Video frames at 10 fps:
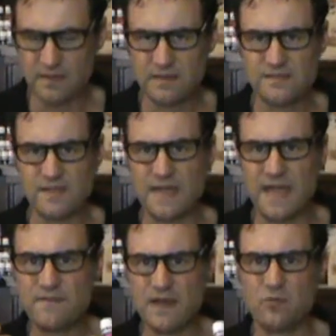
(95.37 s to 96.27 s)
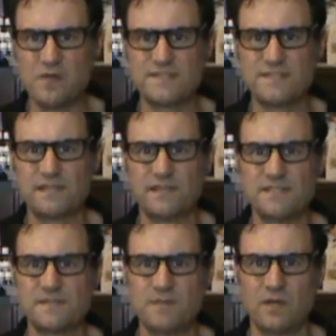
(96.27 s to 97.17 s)
is that they have that almost sickly
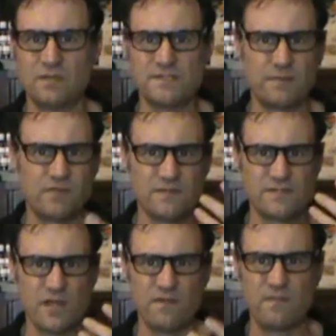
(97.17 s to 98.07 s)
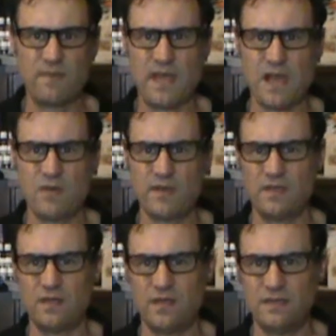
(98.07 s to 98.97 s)
smell, and sometimes it's
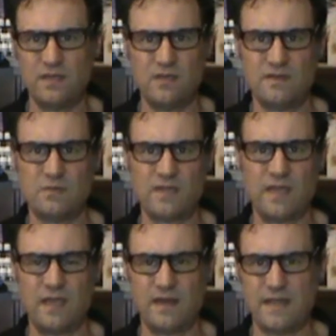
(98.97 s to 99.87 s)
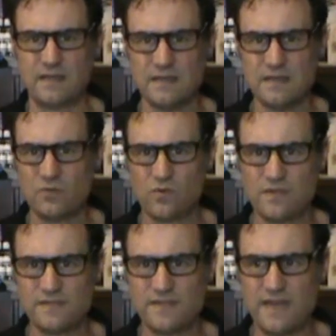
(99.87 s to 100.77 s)
overpowering and you end up with a headache.
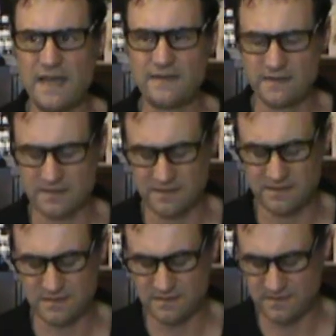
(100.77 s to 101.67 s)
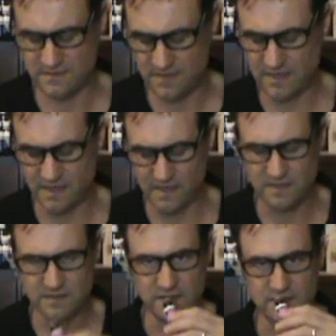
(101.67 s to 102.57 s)
Whereas that
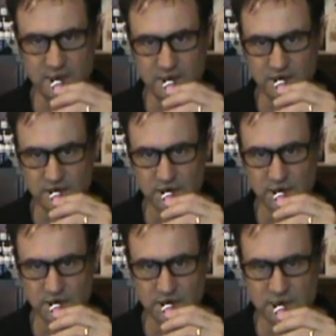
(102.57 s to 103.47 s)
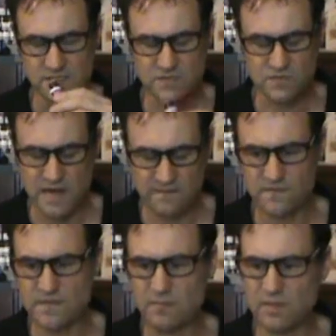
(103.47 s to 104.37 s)
there, straight
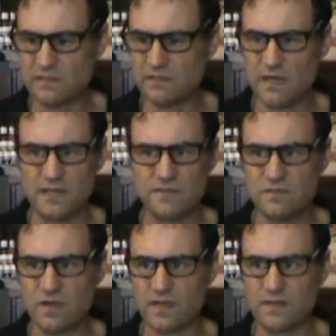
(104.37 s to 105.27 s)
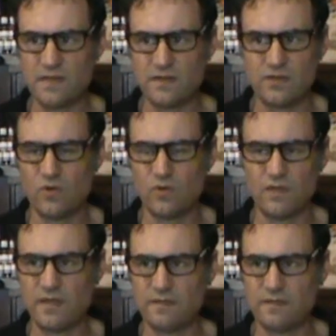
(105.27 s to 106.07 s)
from the bottle, I do not get that at all.